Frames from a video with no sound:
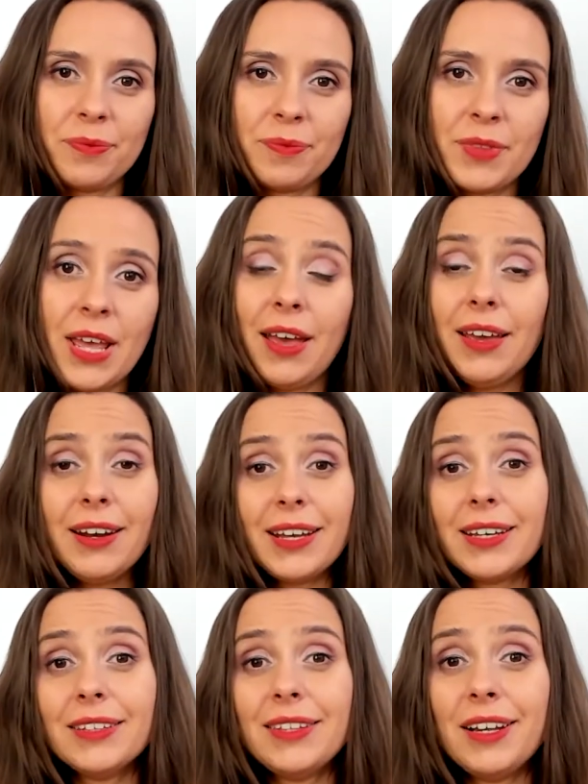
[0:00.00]
And I can
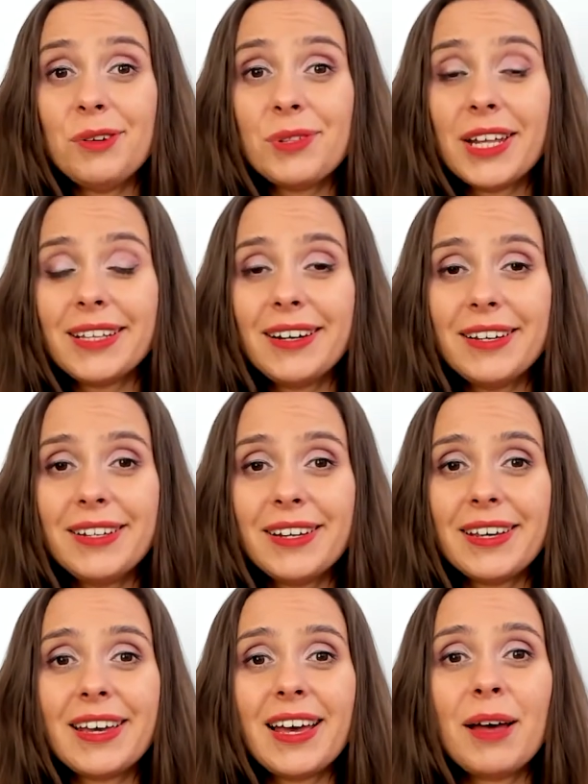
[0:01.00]
tell you that lately
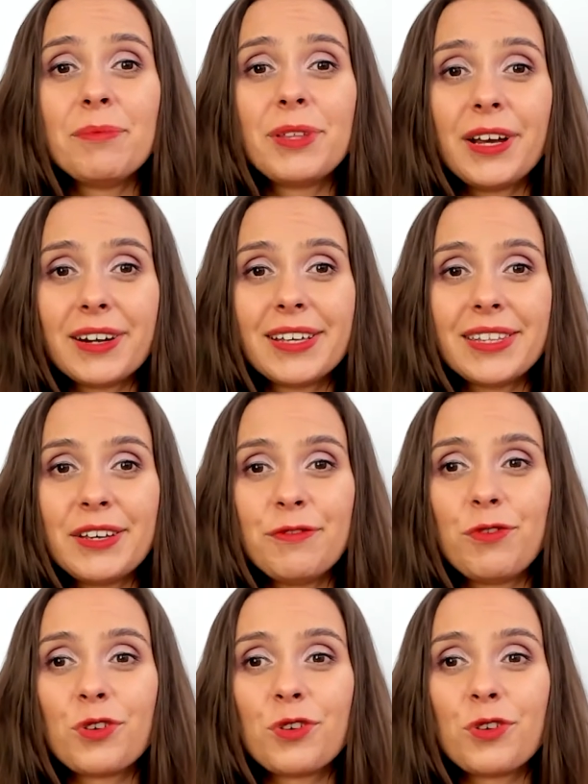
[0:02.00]
I'm targeting for